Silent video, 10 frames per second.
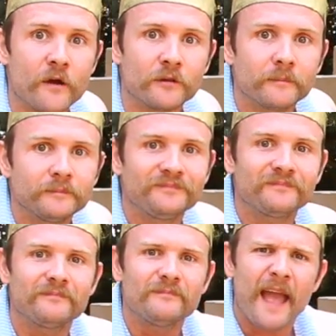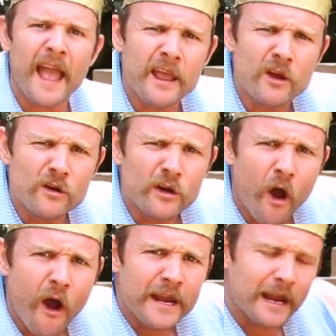And you
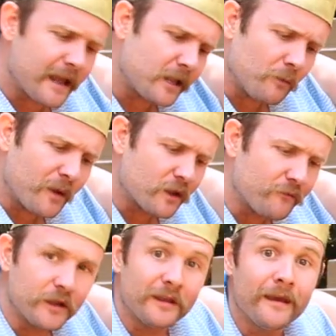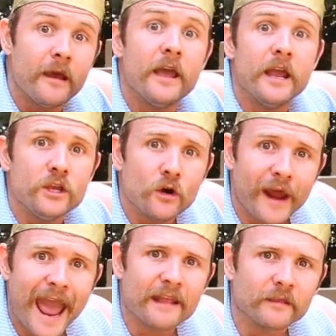grind a little bit of it in
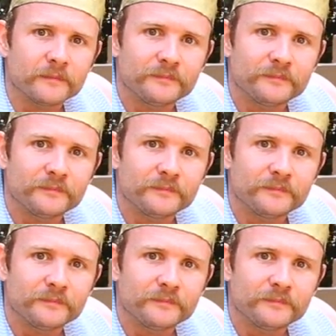your hand.